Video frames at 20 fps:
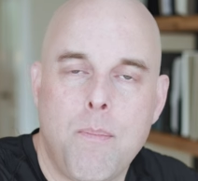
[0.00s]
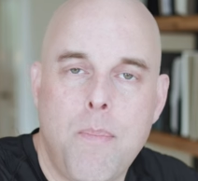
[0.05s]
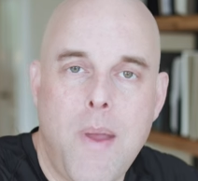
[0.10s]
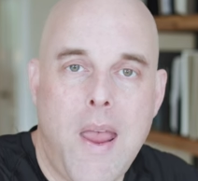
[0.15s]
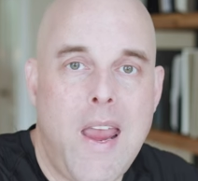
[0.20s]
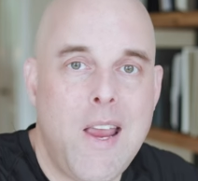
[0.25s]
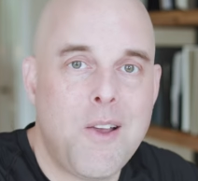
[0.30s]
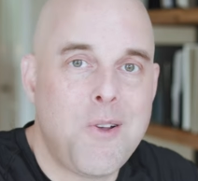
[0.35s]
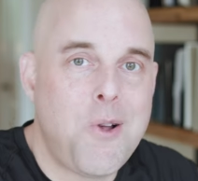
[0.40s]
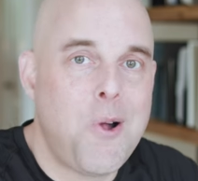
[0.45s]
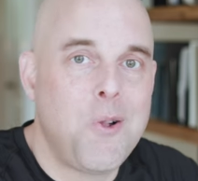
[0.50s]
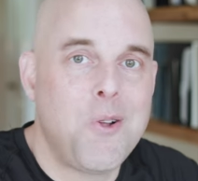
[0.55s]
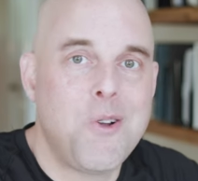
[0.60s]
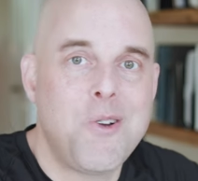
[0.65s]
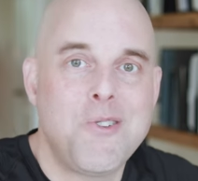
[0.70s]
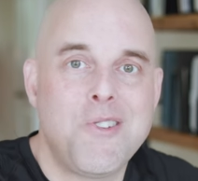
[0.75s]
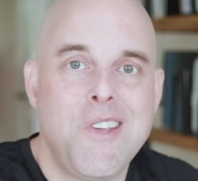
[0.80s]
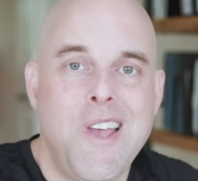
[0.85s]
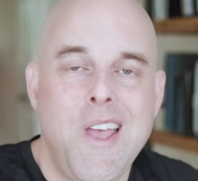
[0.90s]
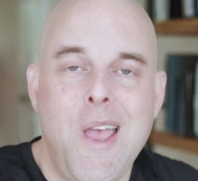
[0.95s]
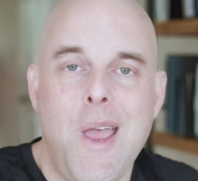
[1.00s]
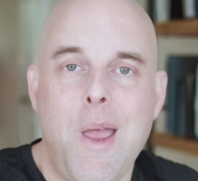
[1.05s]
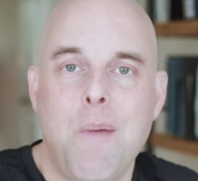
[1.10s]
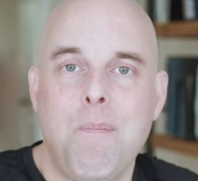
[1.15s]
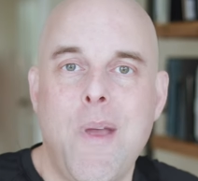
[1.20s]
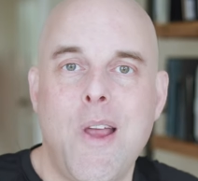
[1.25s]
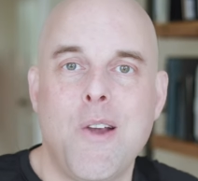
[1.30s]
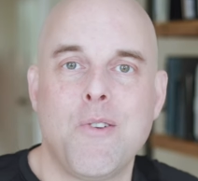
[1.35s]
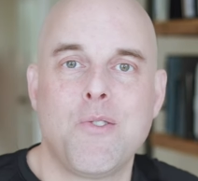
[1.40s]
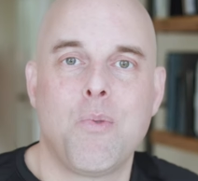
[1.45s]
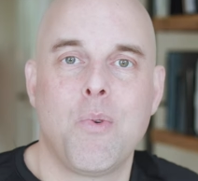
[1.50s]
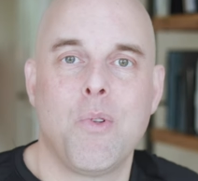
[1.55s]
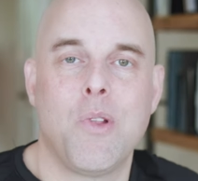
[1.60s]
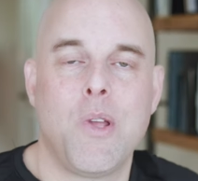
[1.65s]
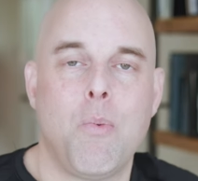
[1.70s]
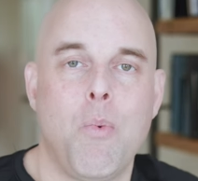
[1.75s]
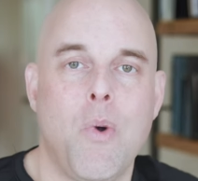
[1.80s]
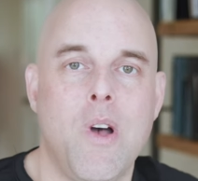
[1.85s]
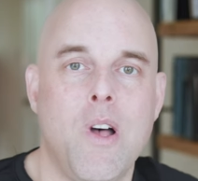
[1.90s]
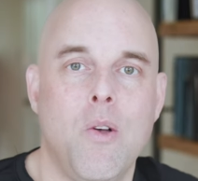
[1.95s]
paint colors, it pairs
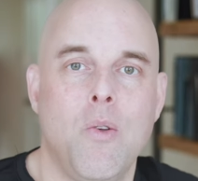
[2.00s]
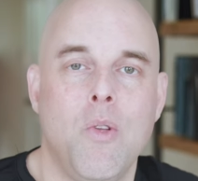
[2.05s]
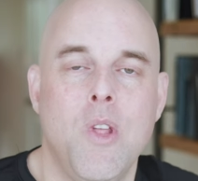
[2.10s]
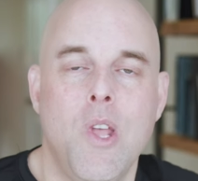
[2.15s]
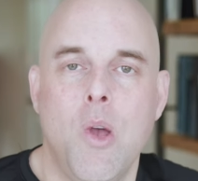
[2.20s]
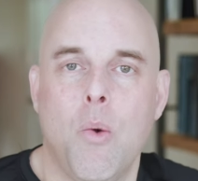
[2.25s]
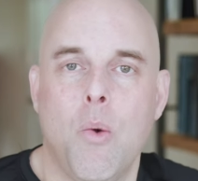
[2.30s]
really well